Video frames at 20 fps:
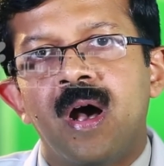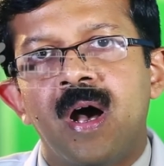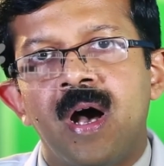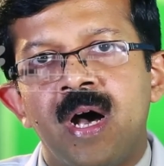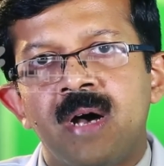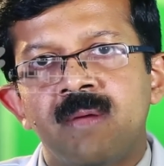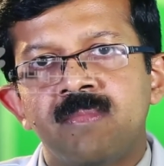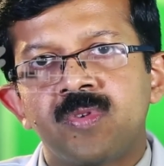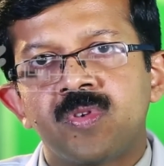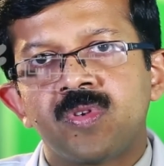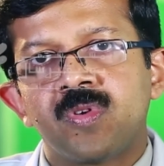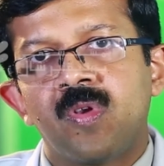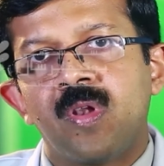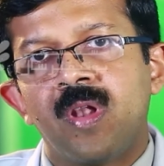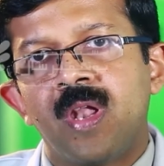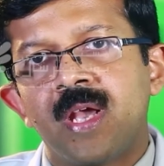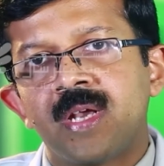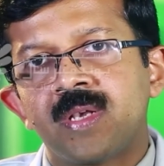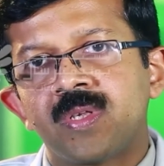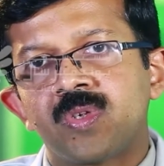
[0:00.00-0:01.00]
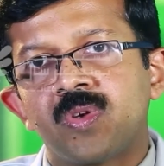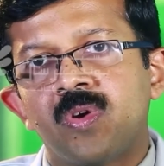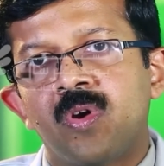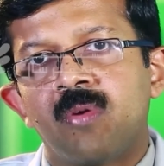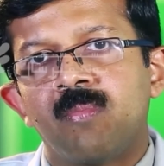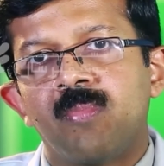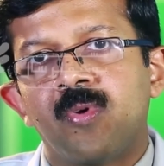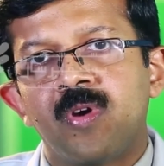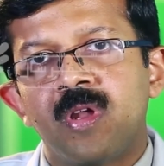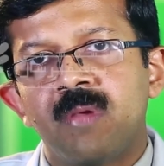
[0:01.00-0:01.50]
arms, legs,
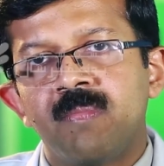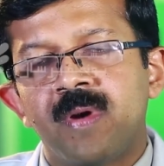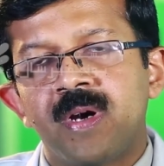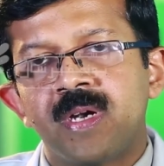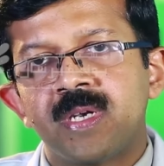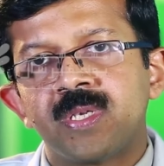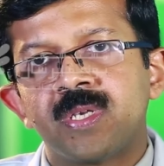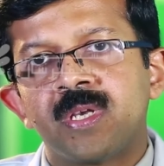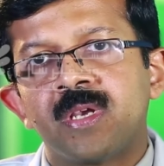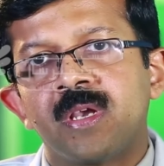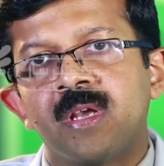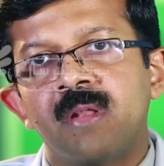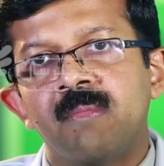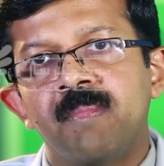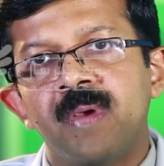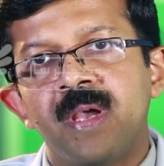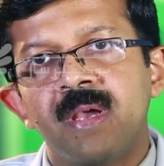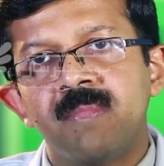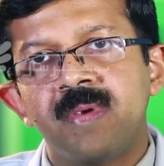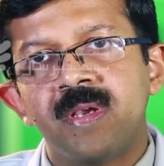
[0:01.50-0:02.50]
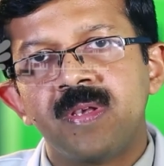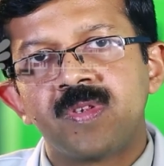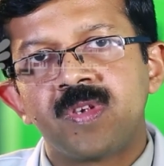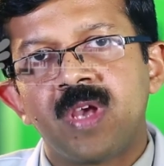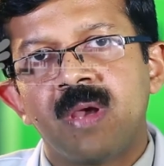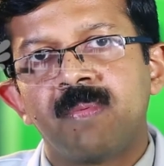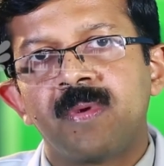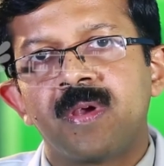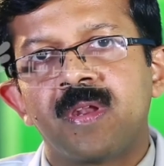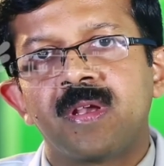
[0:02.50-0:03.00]
or body parts, in babies
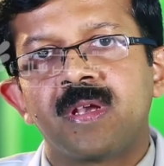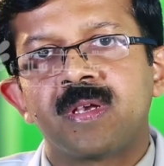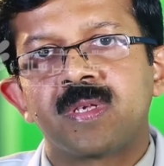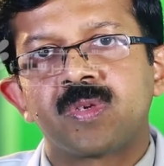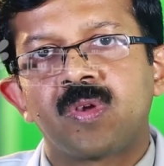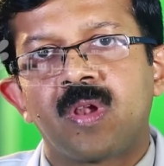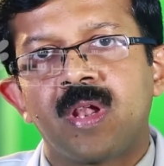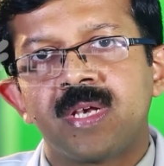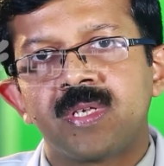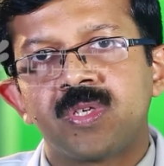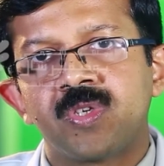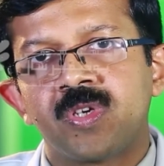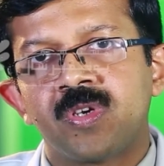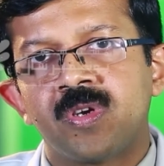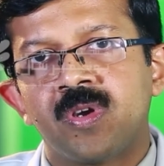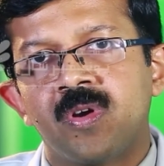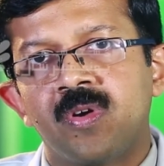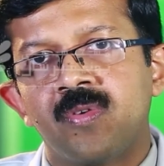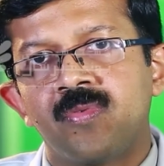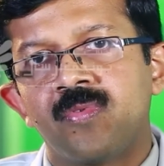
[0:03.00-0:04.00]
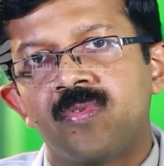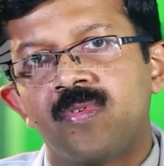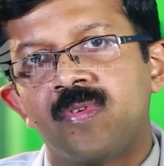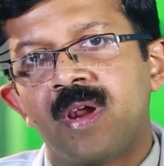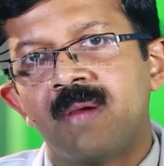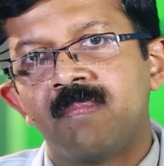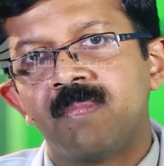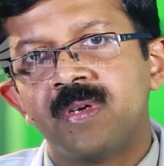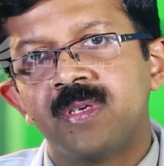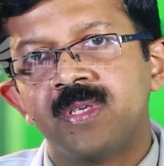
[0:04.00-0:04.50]
appearing as cluster of
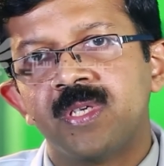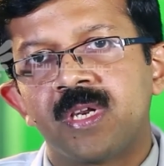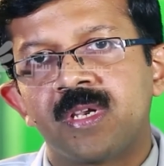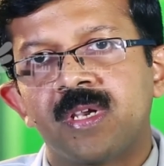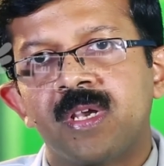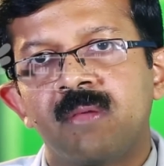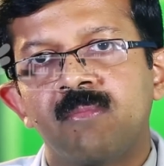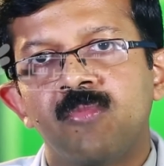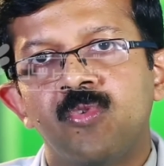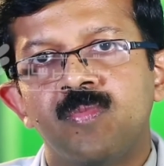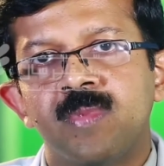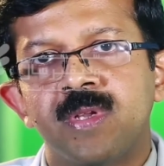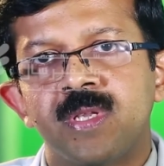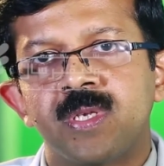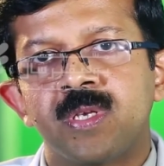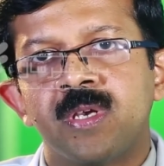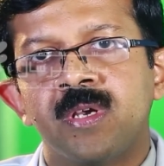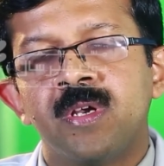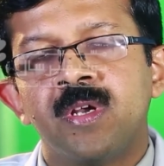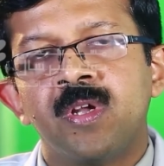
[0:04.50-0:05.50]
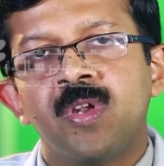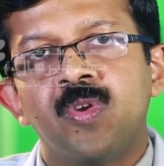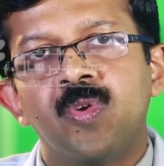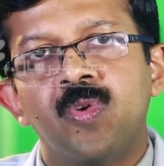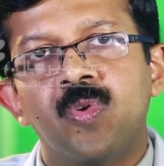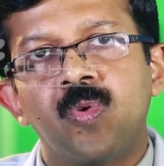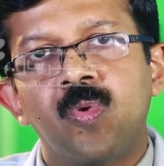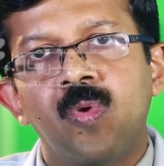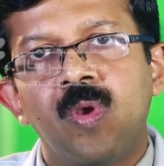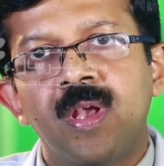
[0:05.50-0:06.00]
rapid jerking movements,
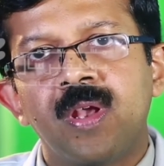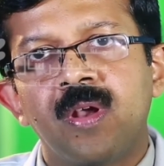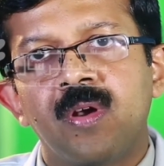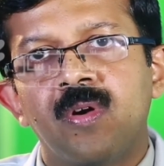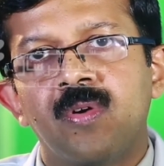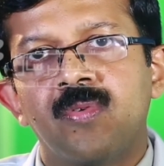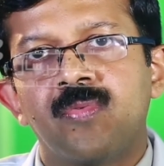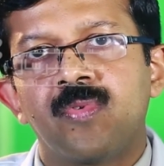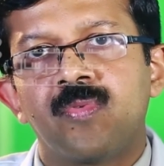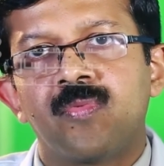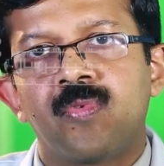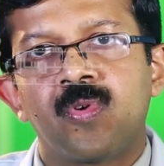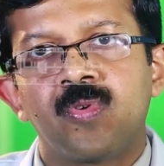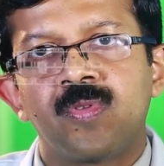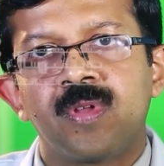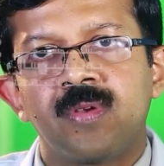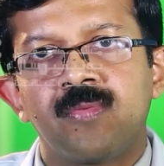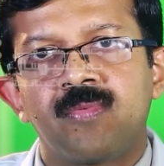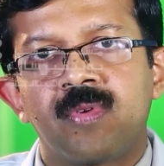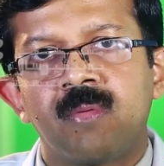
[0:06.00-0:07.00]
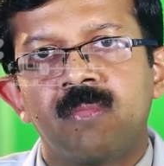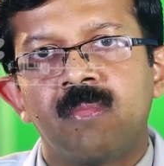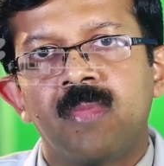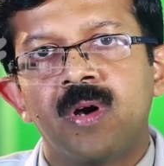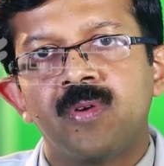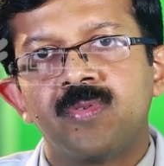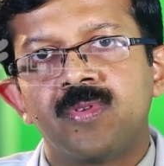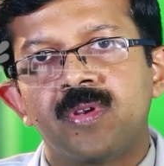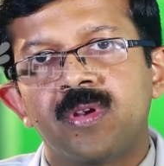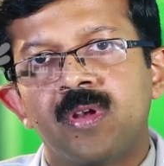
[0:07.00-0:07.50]
drooling of frothing from
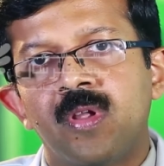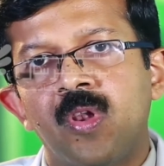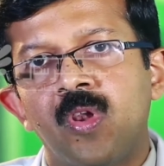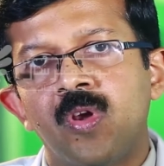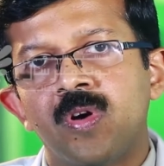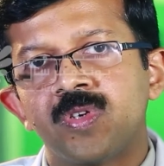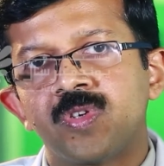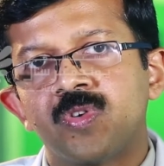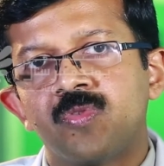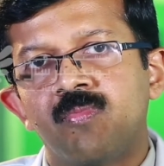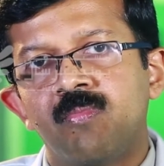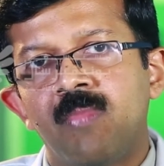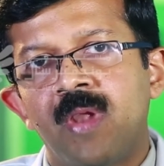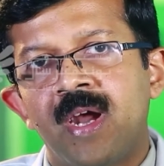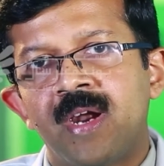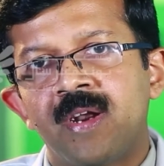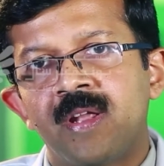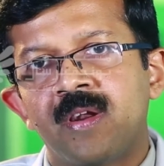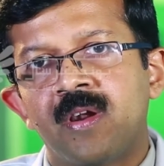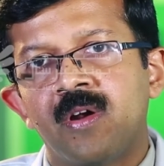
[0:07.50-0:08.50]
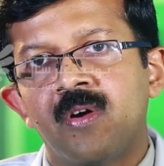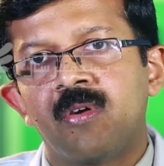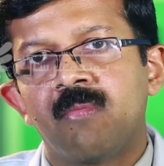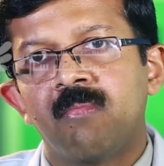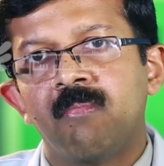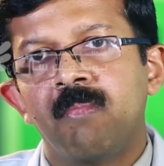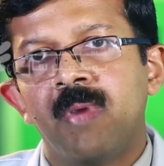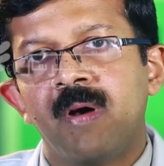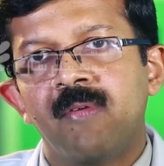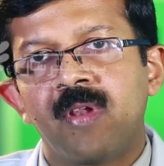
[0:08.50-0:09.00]
mouth, loss of bladder or
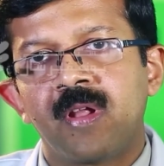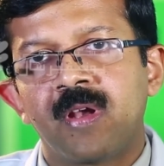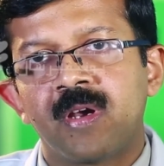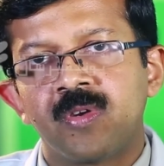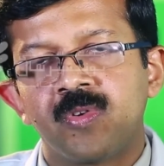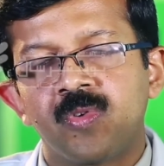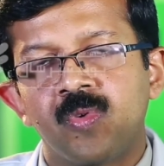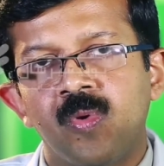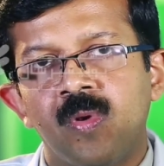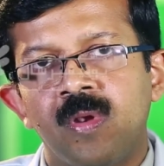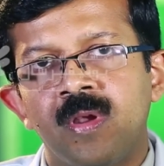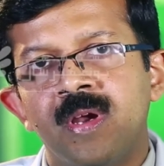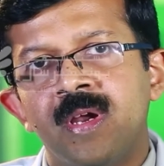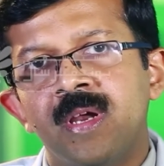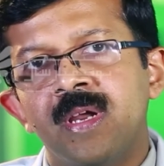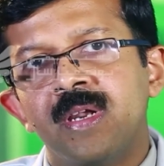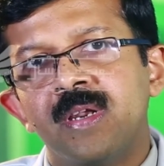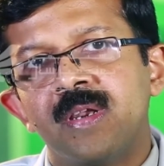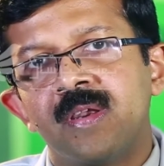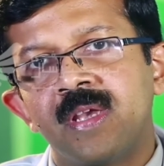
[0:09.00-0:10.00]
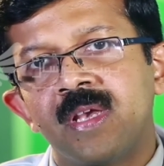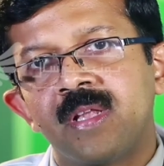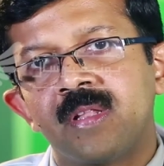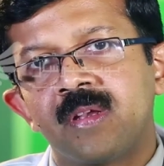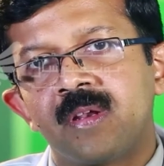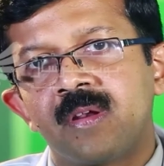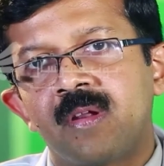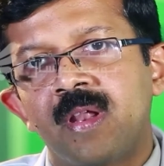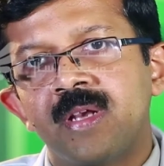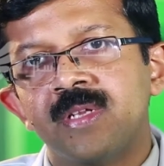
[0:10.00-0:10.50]
bowel control,
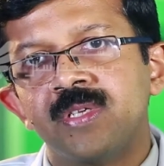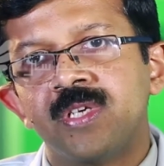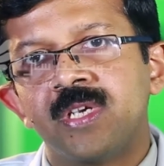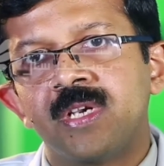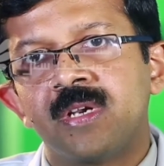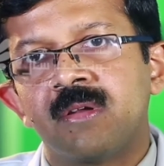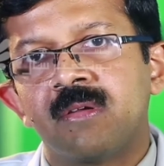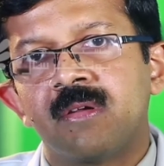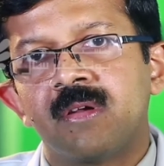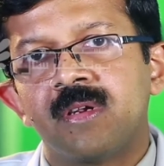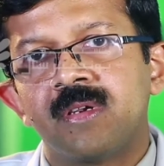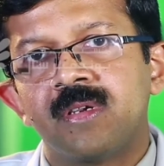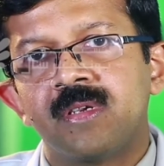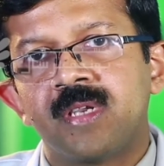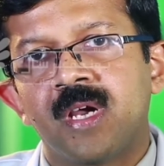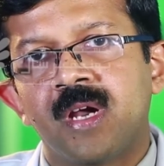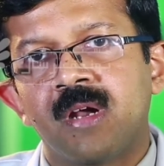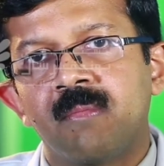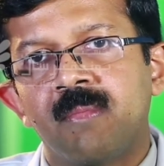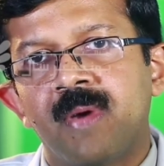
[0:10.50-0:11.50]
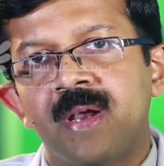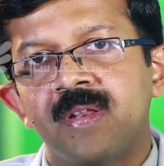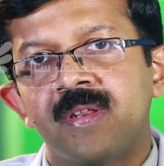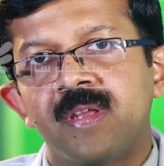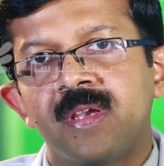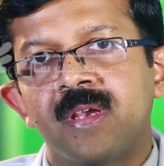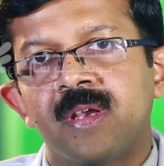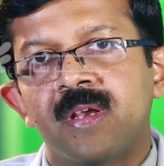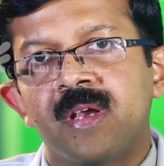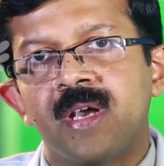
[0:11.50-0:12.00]
teeth clenching, tongue
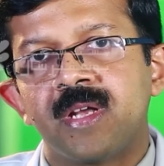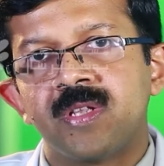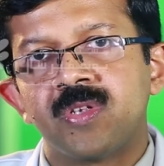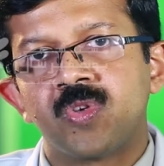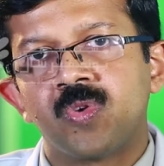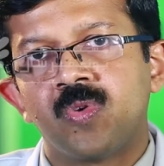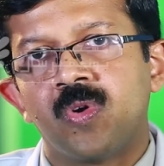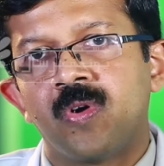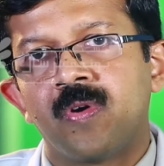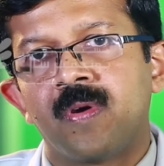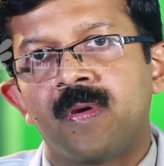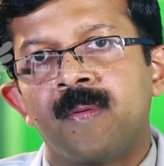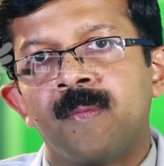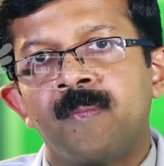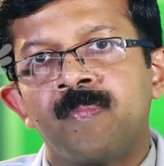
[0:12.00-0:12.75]
biting, and so on.